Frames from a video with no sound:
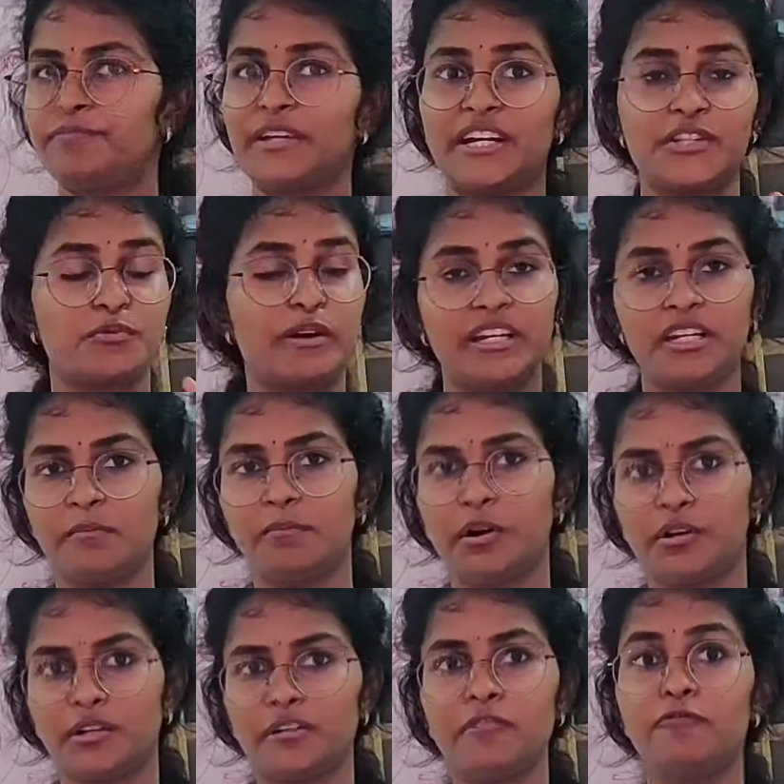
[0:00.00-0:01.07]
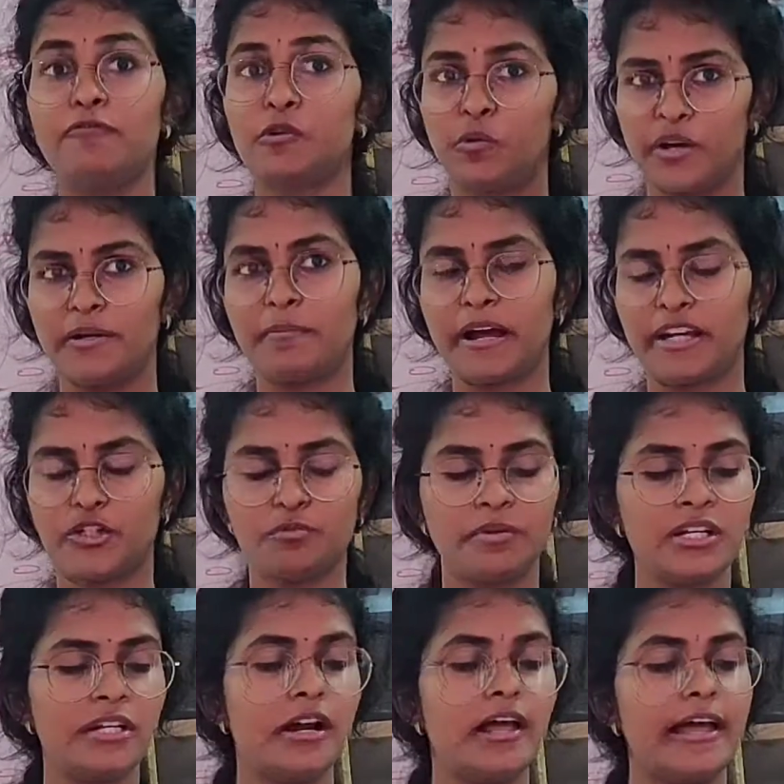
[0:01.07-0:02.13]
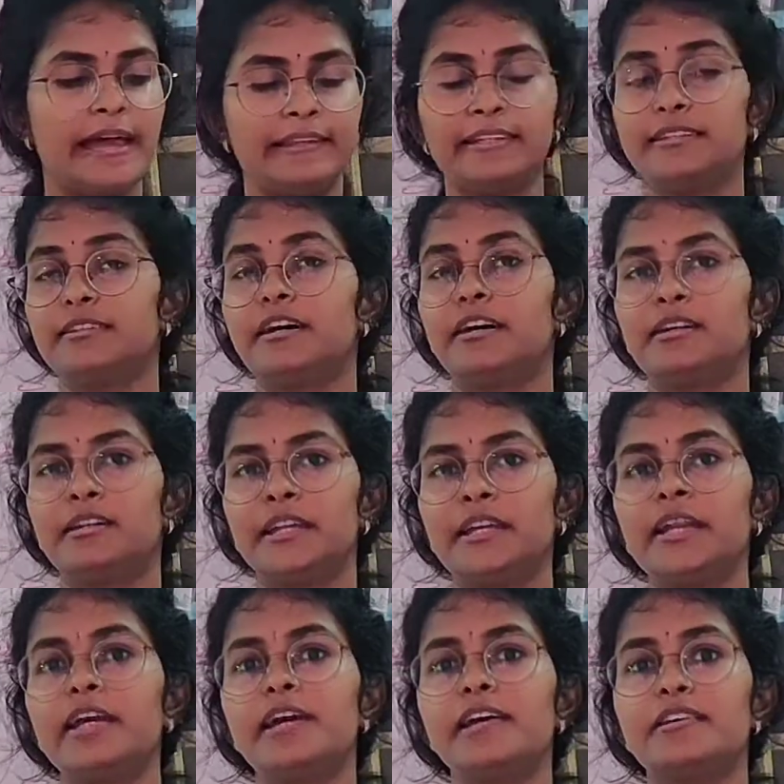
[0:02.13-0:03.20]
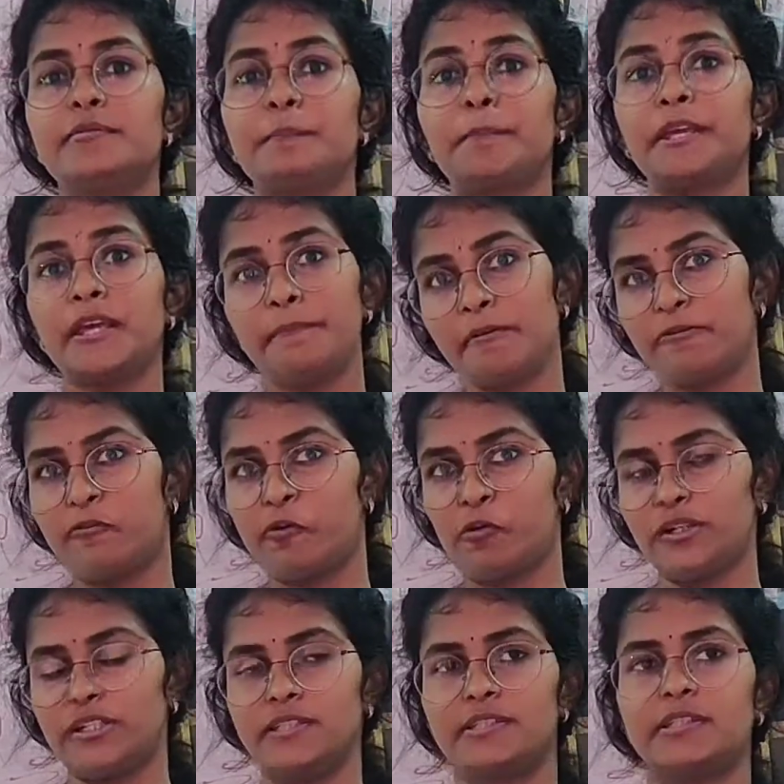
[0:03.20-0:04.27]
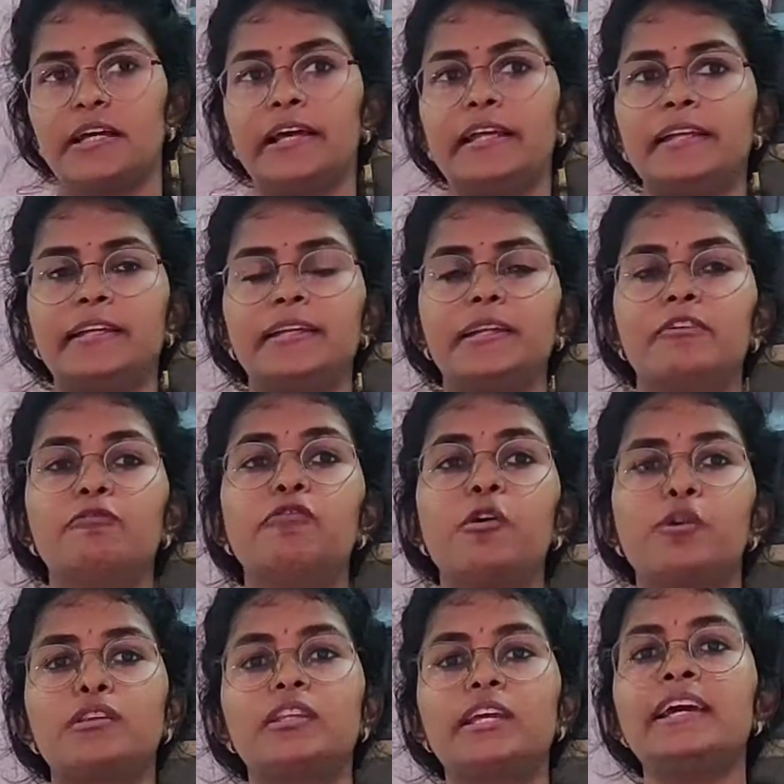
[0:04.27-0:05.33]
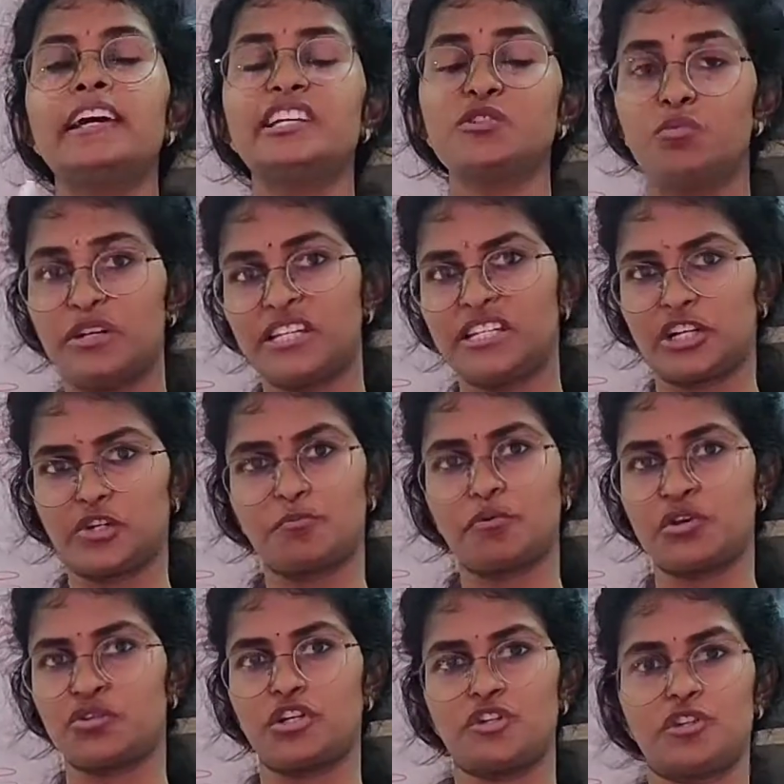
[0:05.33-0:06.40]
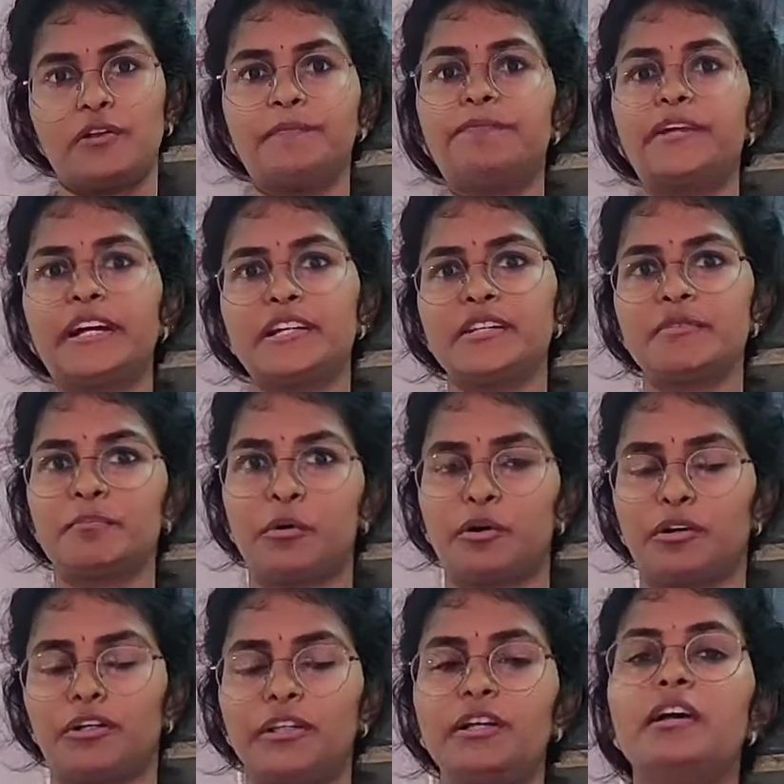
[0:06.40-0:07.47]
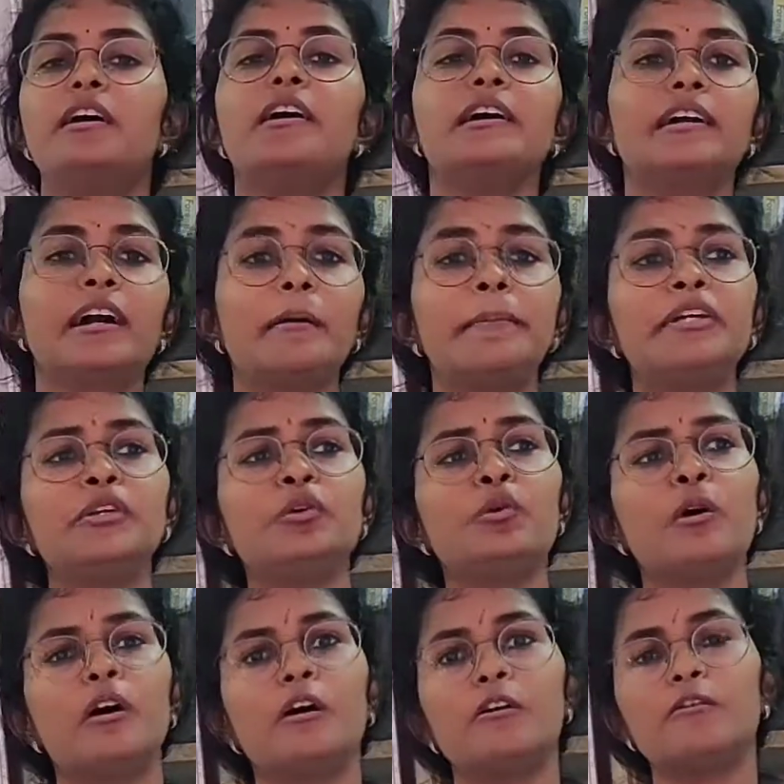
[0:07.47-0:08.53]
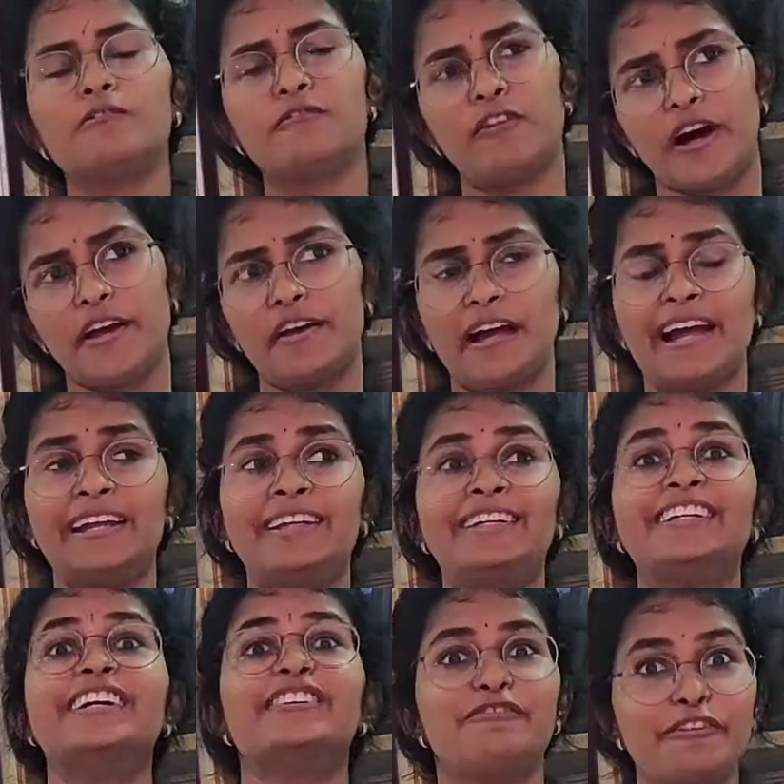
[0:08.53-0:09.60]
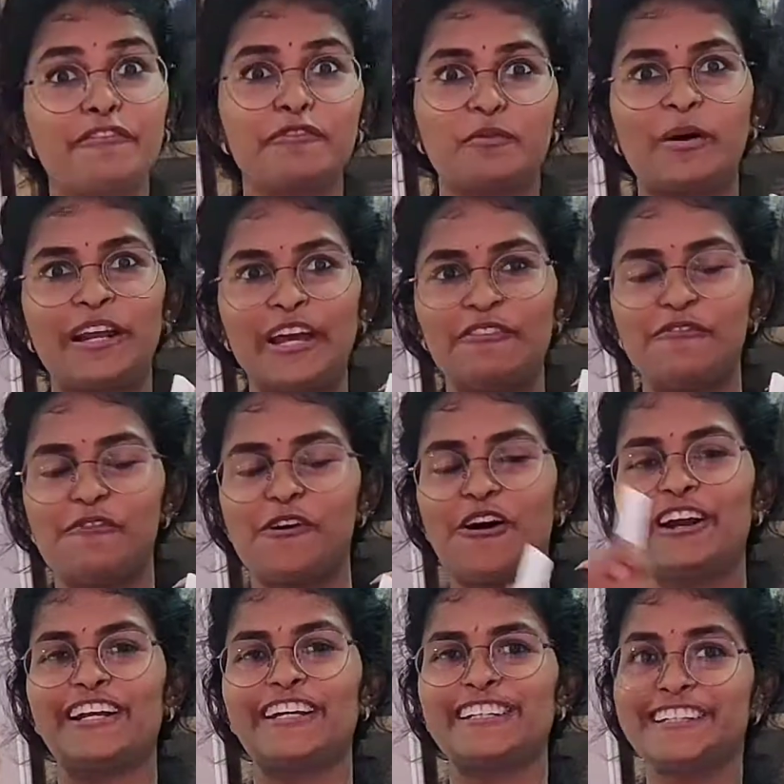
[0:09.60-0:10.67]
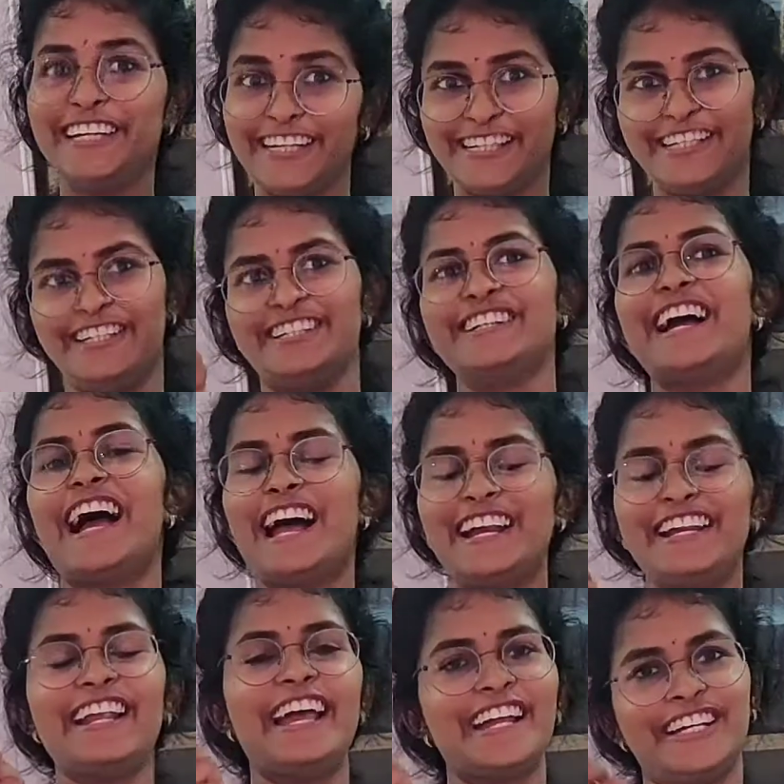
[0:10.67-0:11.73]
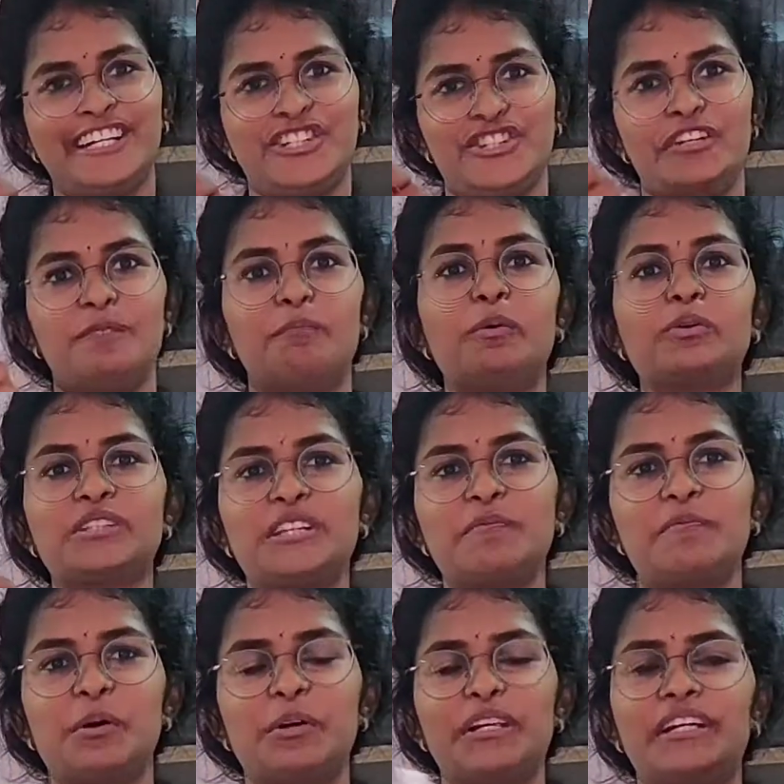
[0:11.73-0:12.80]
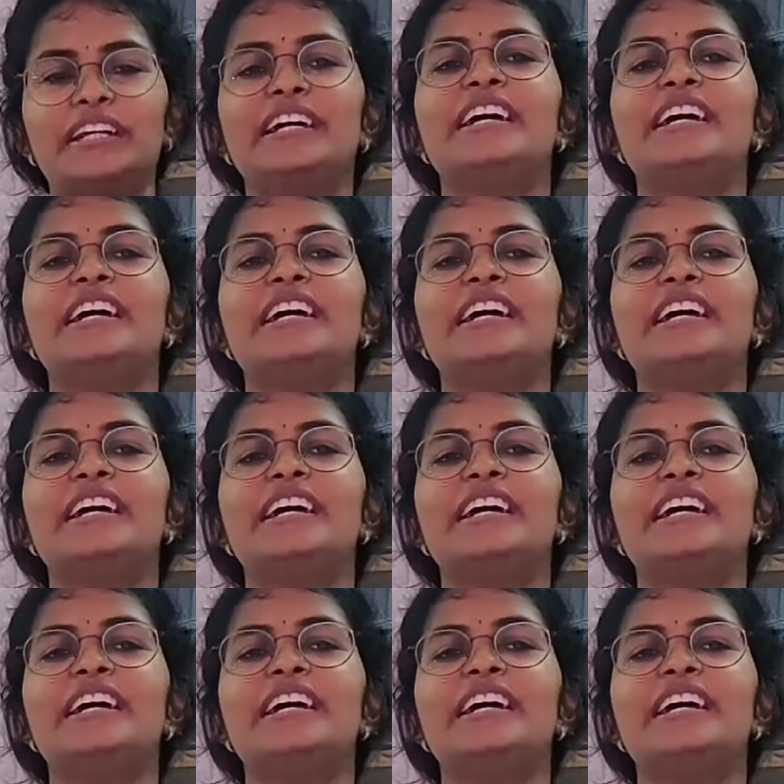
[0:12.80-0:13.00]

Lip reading: That is very important. Fluid management. And then third thing is keep a Foley's. And fourth thing is venesection procedure. That is important. Coming to fire, and fifth one I forgot, TT and ATG. Both are important.